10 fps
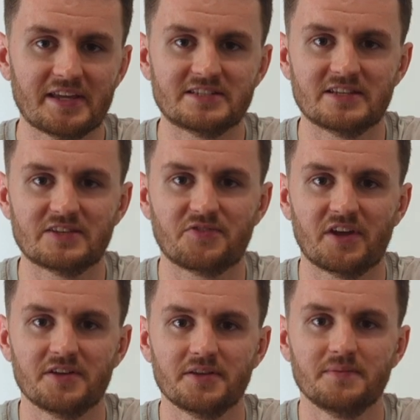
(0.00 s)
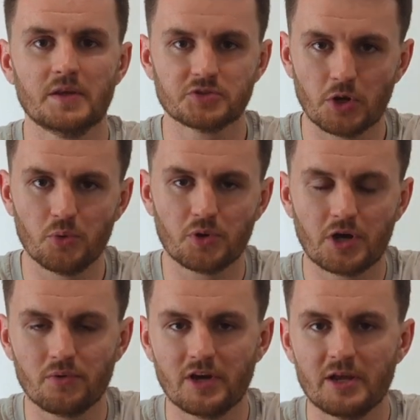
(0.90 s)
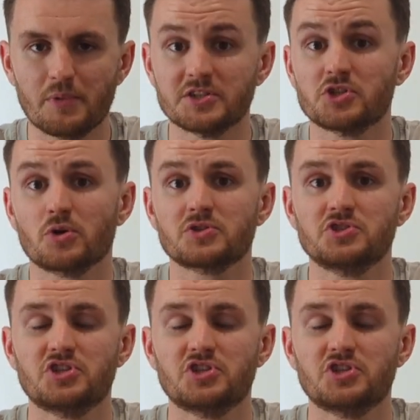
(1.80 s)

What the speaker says: into this fund. So currently my stocks and